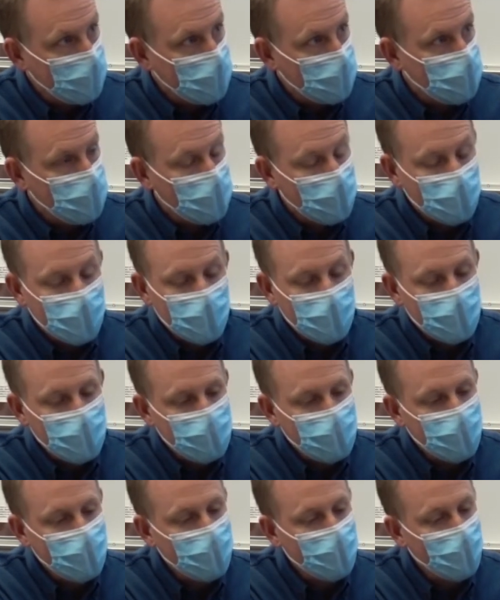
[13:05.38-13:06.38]

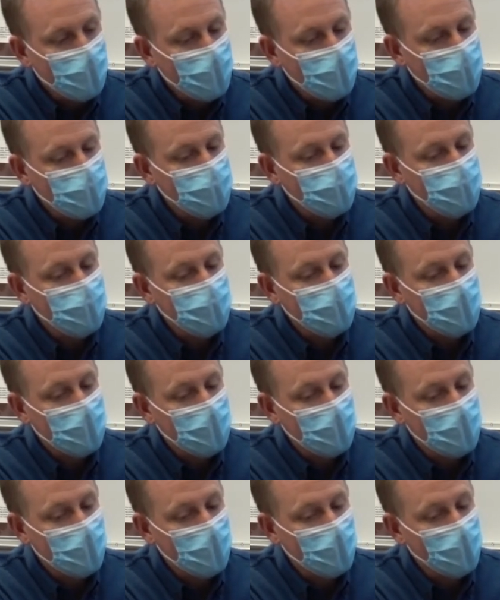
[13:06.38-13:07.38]
because those
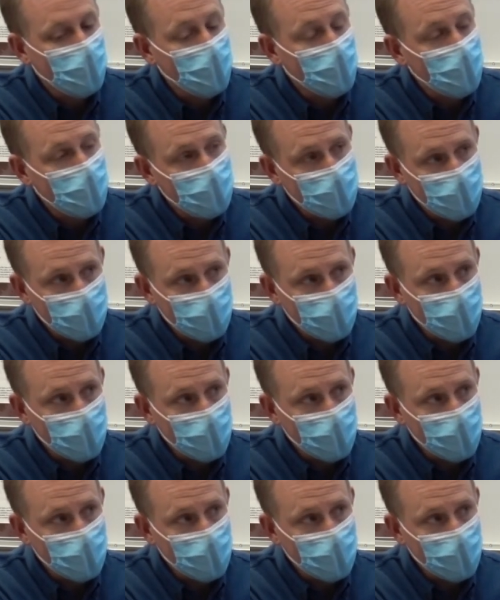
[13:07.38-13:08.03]
were not